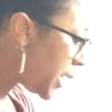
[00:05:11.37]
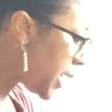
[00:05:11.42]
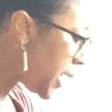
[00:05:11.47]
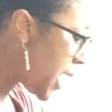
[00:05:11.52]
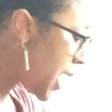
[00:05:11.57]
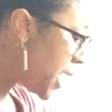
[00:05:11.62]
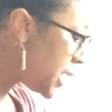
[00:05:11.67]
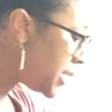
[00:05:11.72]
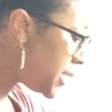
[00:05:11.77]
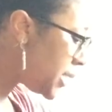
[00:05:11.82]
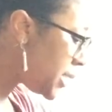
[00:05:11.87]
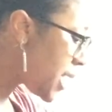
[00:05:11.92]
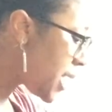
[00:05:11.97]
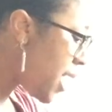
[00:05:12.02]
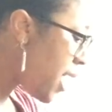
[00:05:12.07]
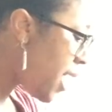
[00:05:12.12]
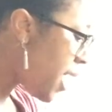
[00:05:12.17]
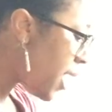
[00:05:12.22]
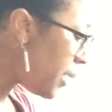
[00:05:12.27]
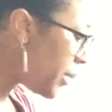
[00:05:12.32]
can't
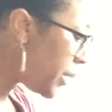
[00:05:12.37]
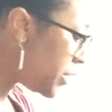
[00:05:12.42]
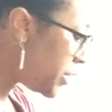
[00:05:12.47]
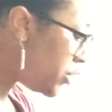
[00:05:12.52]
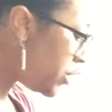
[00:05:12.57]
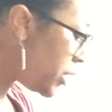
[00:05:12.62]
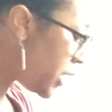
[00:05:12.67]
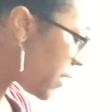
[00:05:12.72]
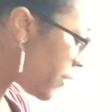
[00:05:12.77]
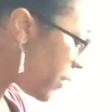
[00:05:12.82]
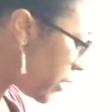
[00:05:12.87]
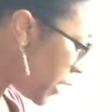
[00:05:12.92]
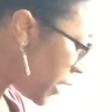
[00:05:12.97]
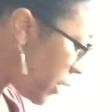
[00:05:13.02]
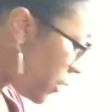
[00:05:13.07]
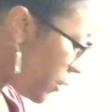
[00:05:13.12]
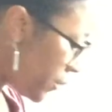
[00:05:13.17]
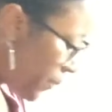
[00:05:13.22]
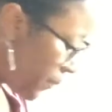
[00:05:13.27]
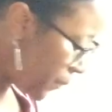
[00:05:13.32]
stop because you never
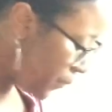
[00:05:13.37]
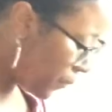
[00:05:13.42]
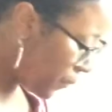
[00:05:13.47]
know.